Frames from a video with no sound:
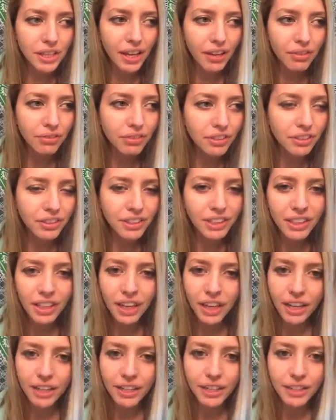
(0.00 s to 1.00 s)
everything
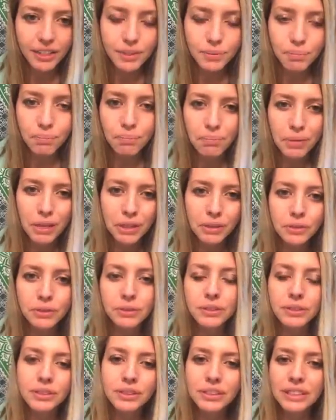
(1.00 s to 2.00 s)
kind of gets
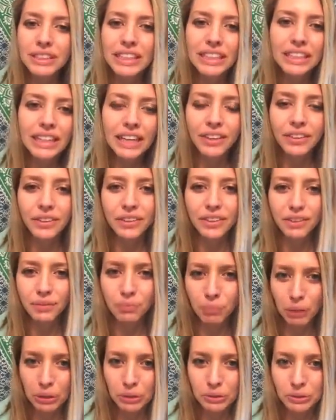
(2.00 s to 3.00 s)
muddled together.
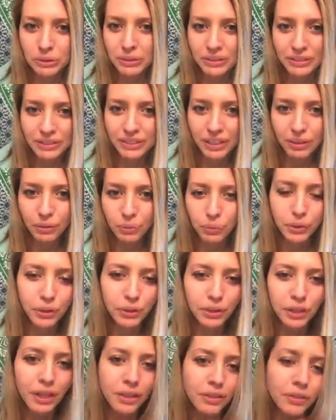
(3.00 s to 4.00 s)
Muddled, is that a
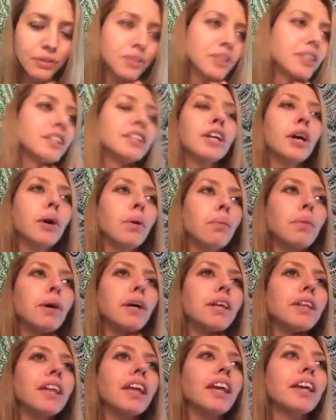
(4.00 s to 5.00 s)
word? I don't really know,
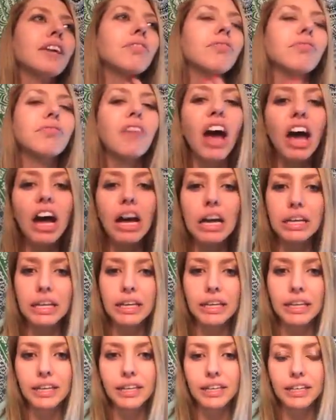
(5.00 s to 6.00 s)
but like
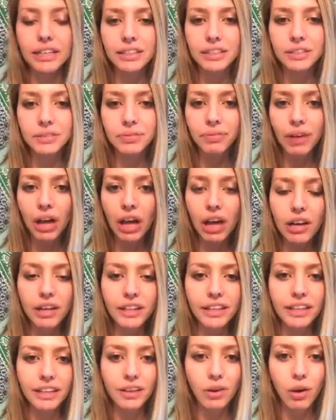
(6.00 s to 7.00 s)
foggy. It gets
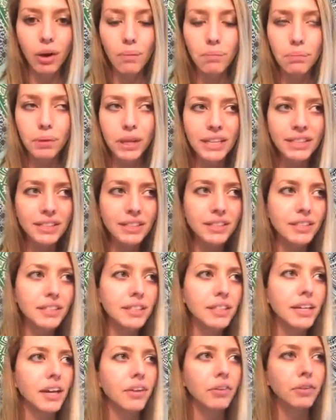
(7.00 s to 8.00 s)
foggy. It all blends
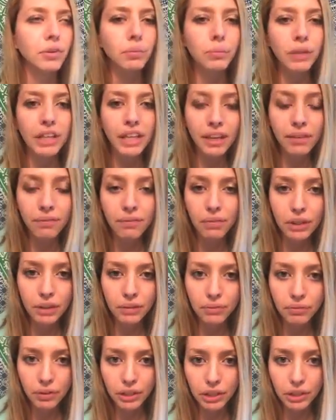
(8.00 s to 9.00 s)
together and we can't
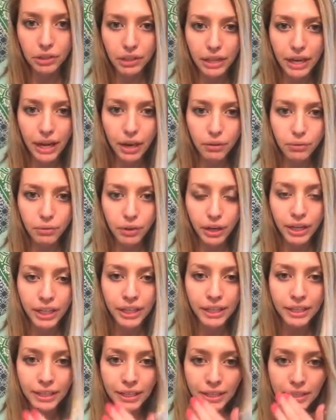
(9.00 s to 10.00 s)
fucking figure it out,
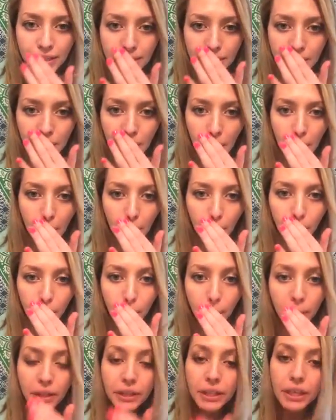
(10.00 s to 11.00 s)
right? It gets
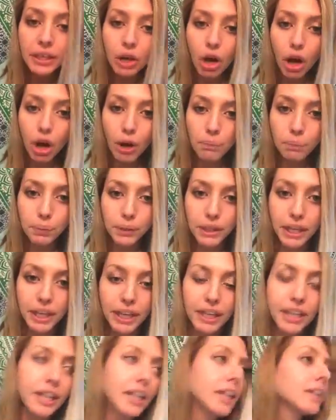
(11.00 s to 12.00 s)
really
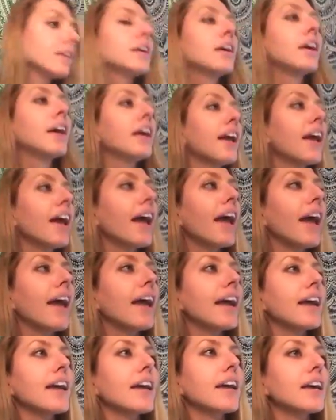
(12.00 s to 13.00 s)
complicated
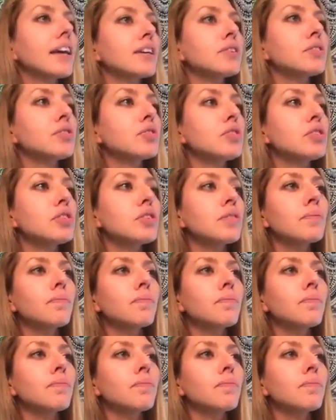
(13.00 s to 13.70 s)
and